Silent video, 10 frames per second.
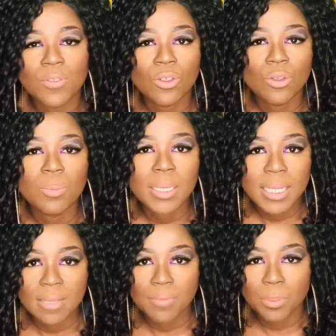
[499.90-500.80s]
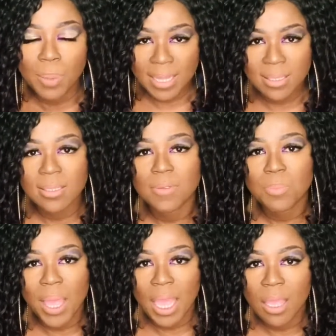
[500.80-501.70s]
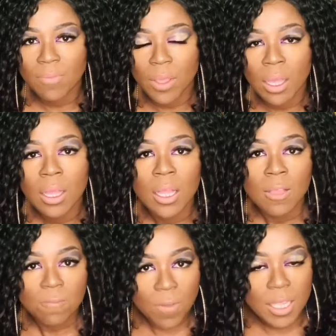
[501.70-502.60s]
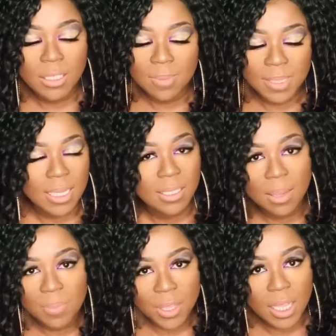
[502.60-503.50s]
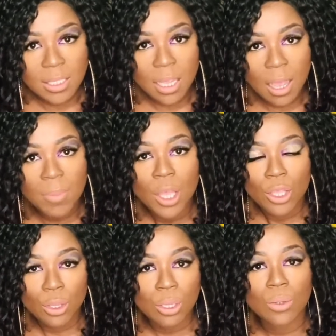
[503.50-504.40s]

you believe the patterns of behavior, first time, second time, third time, you can